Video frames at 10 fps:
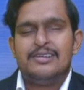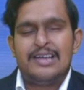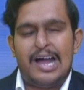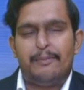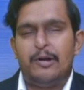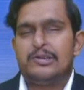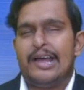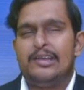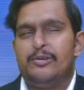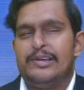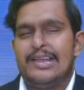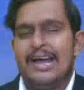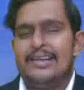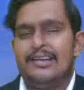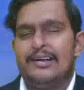About Ayurveda
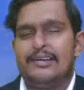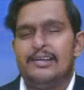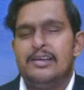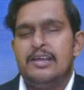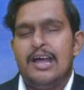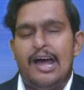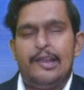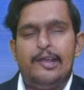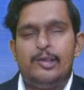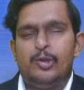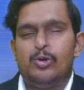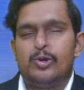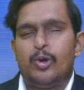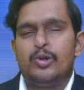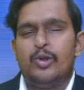I learned. Arey, you
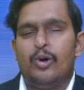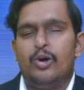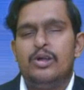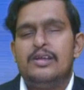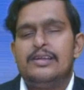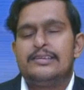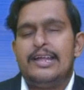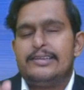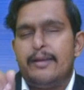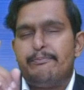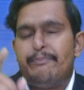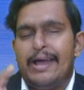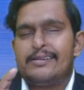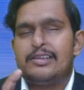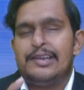don't know that the
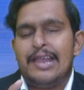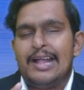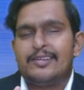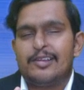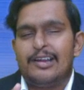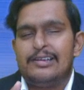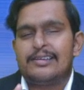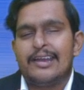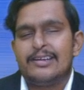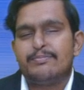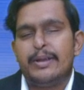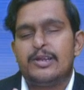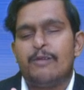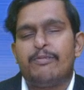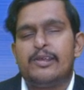best natural treatment
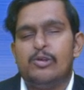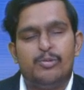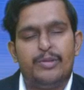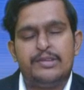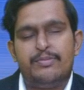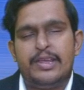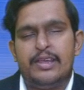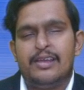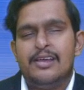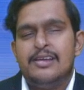of a human being